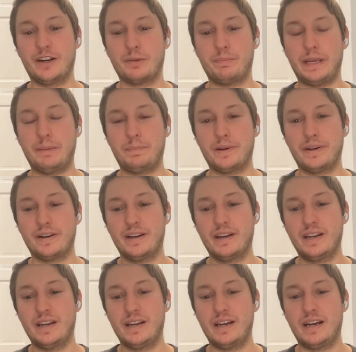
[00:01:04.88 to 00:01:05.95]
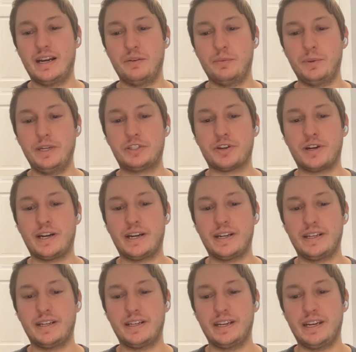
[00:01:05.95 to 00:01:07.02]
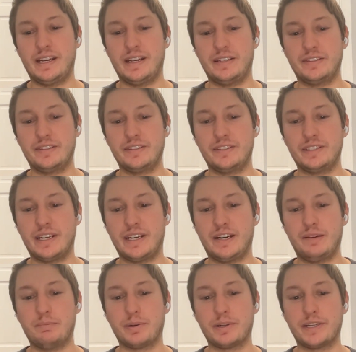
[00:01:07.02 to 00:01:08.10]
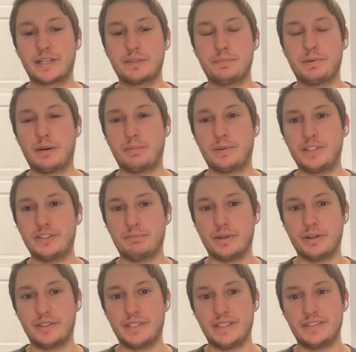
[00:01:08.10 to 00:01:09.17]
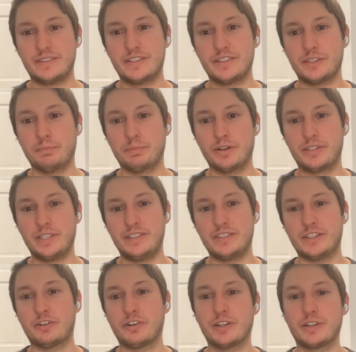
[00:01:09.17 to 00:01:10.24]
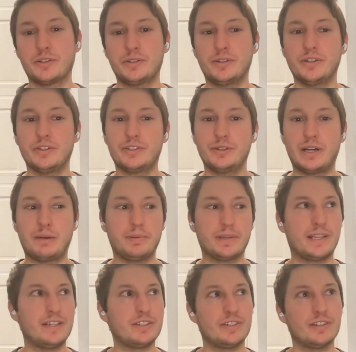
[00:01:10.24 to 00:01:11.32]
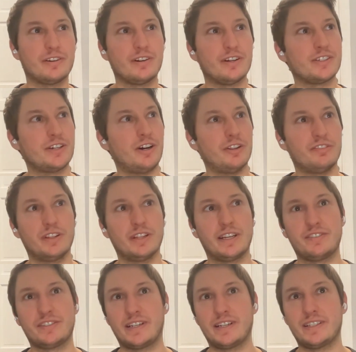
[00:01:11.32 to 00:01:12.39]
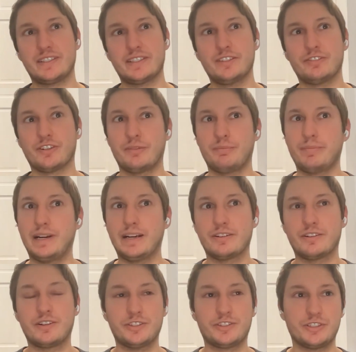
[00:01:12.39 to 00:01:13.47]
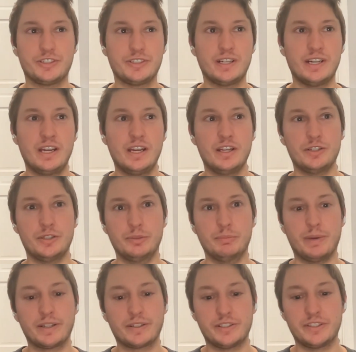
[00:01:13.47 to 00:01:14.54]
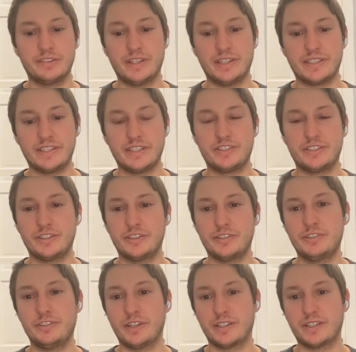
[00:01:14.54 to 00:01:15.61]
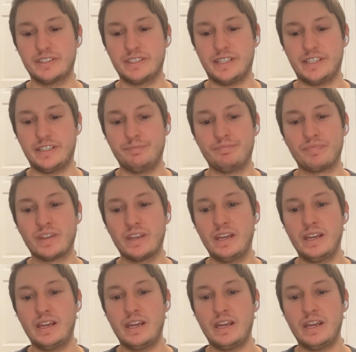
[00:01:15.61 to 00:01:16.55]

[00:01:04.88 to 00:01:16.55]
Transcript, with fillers: In our paper, we try and predict properties of proteins. So proteins are critical to application across all of the life sciences, from agriculture to medical devices to drug design.